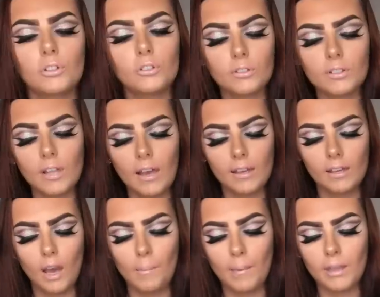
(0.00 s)
looks
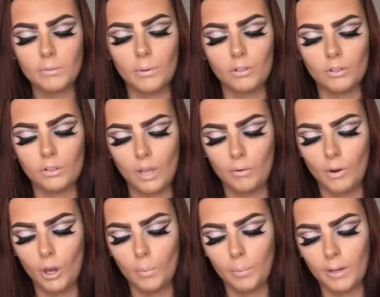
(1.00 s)
like. I might as well just go and
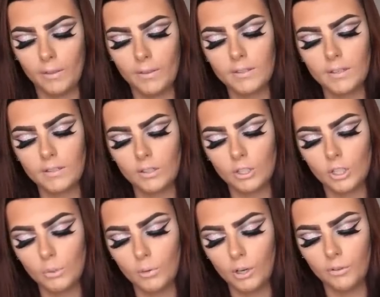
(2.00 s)
open it. This is a
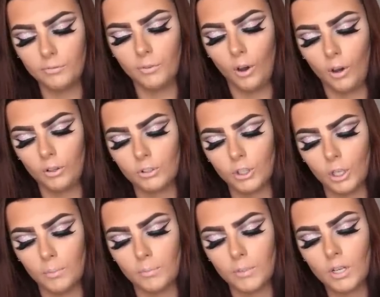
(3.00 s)
two oh four
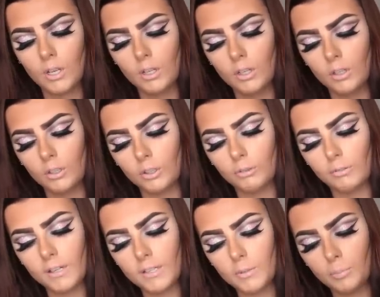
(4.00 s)
domed
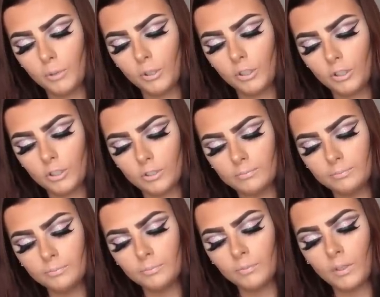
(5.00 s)
crease brush.
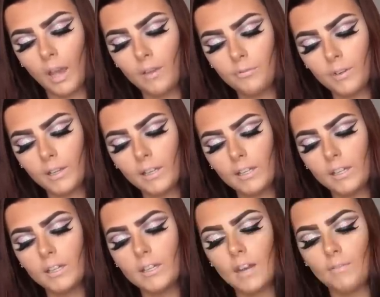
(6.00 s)
I feel like you
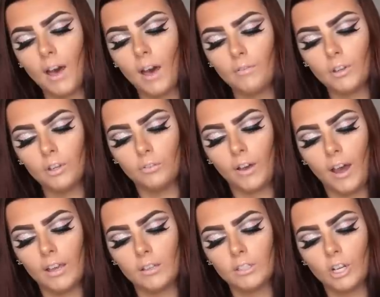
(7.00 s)
can never have enough
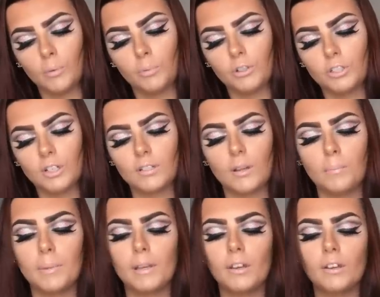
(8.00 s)
eyeshadow brushes,
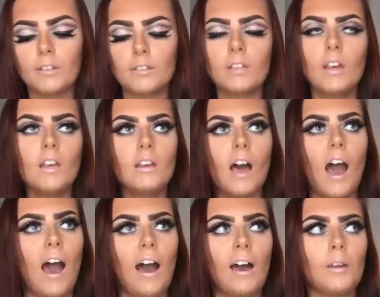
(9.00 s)
and because
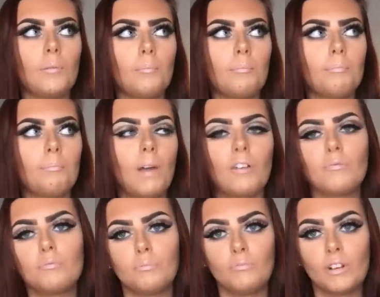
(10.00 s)
I'm
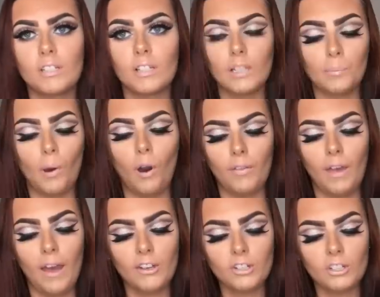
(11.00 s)
I've recently bought the
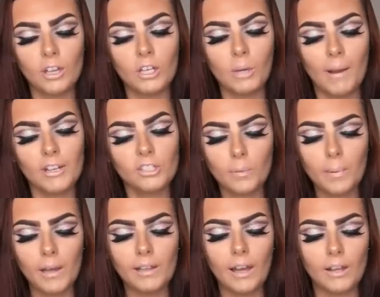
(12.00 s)
eyeshadow, a new eyeshadow
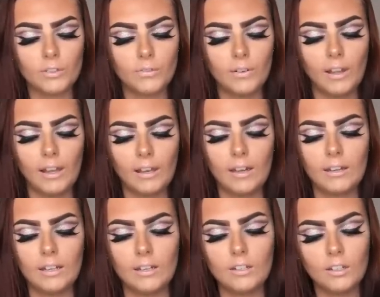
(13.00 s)
palette, I just feel like I
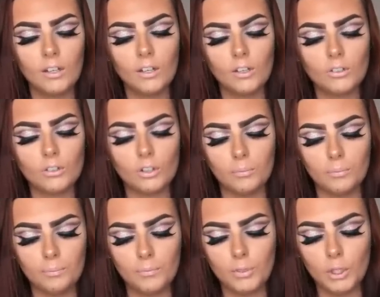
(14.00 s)
need some
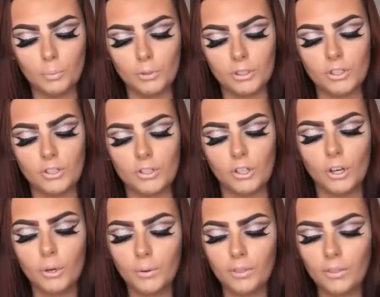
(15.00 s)
new brushes to
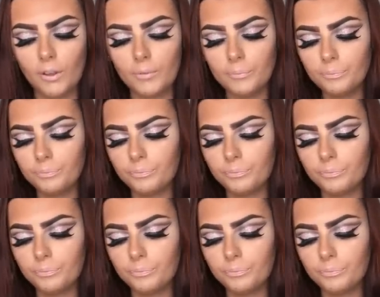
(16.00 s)
go with them.